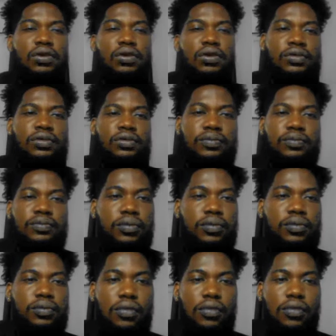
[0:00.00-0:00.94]
on
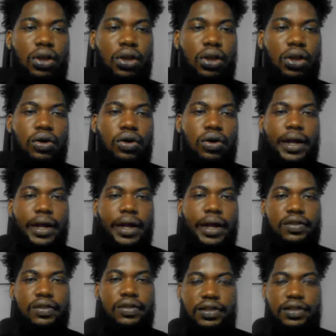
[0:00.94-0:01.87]

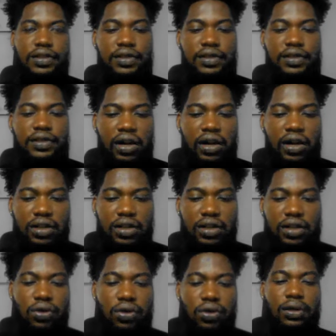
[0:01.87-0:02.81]
okay. This is I'll
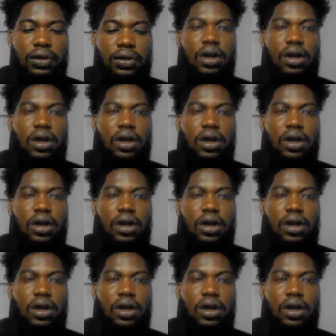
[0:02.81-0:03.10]
click on